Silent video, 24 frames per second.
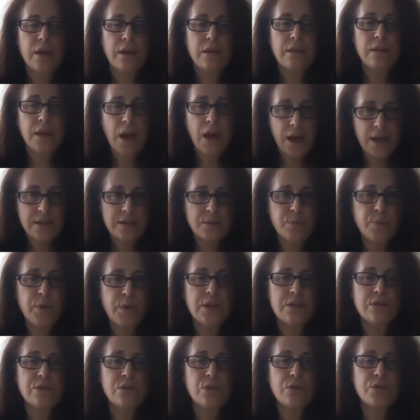the ISP
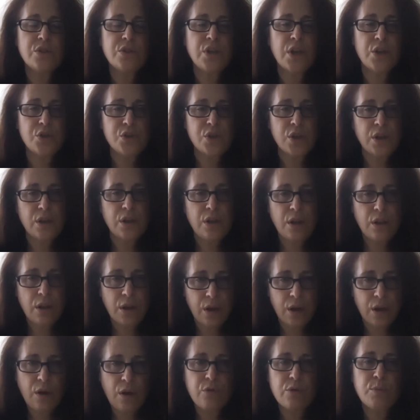Association, the
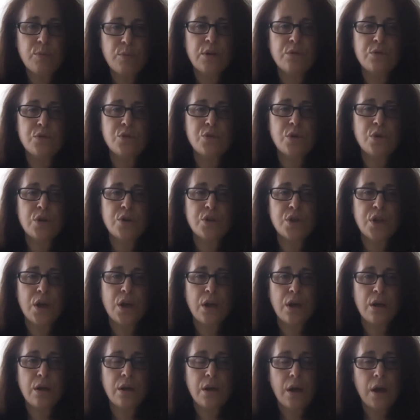government of
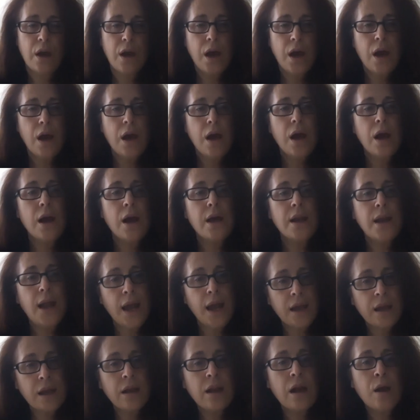Georgia, an
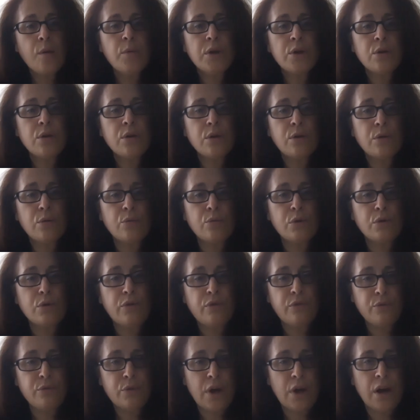economic
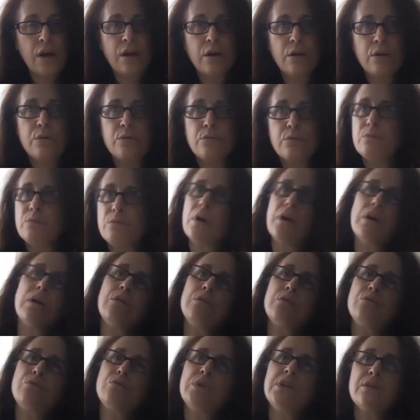
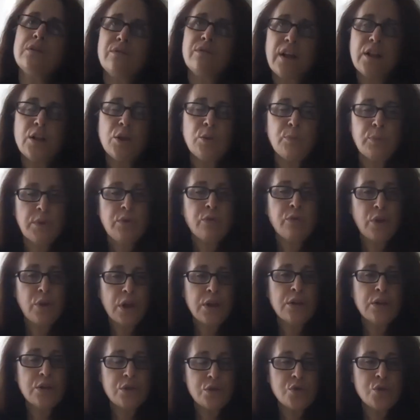redevelopment
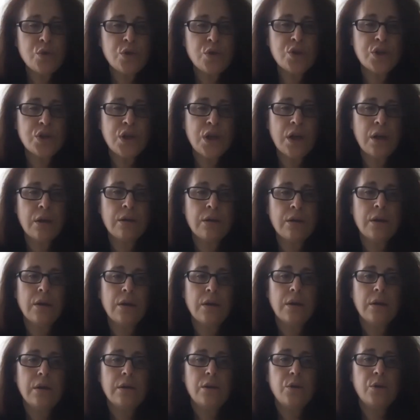fund in Georgia,
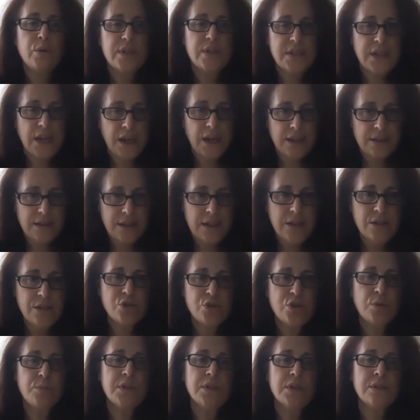USAID's
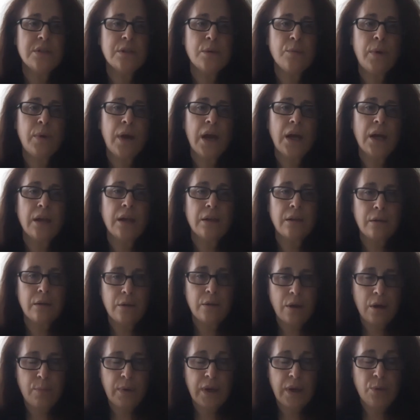jumped into the
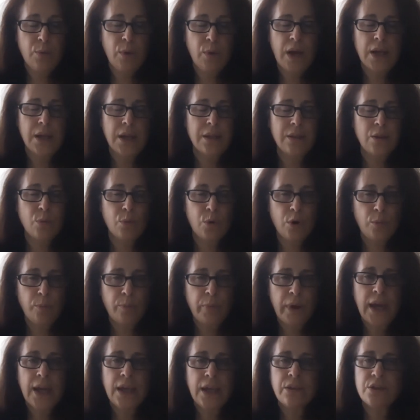bandwagon, the World
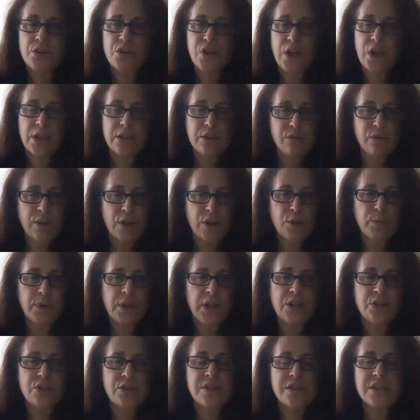Bank, the Czech Development
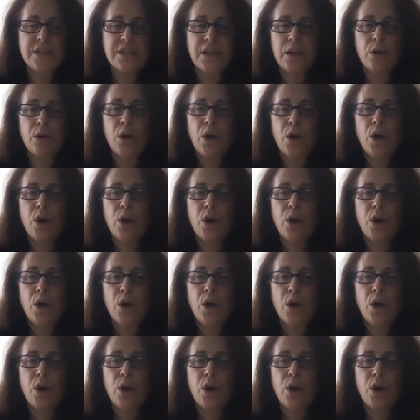Agency,